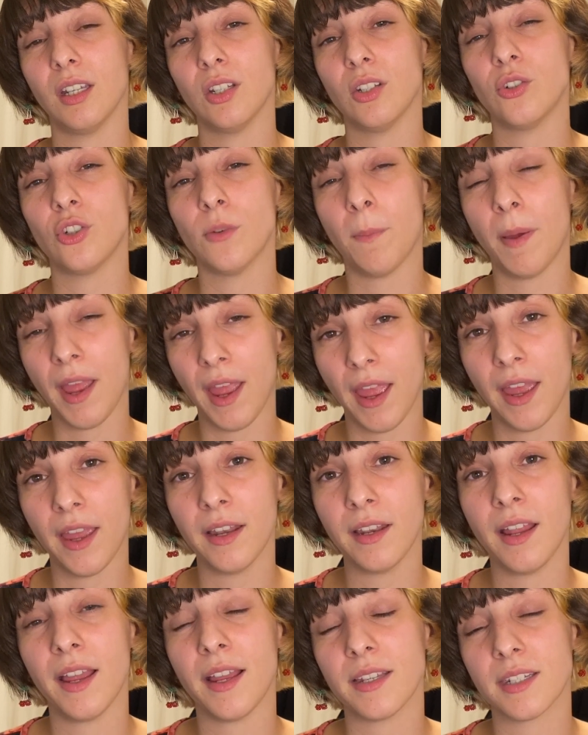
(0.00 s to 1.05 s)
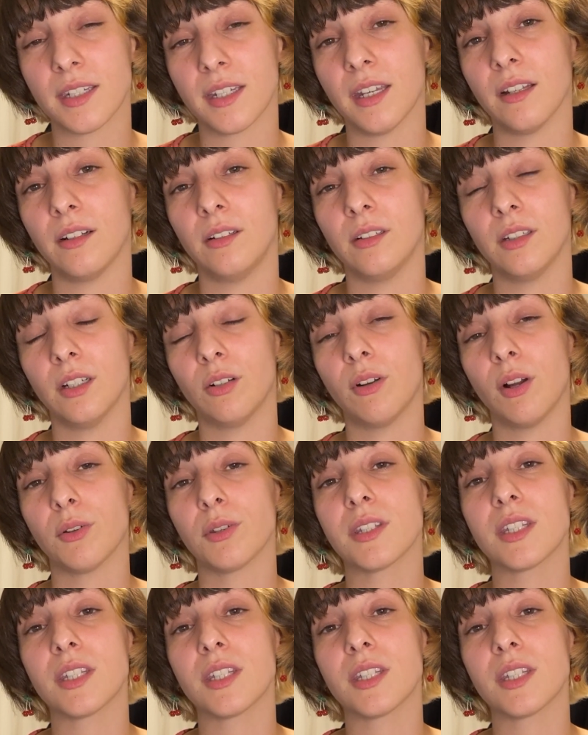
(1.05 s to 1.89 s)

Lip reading: Japan has killed around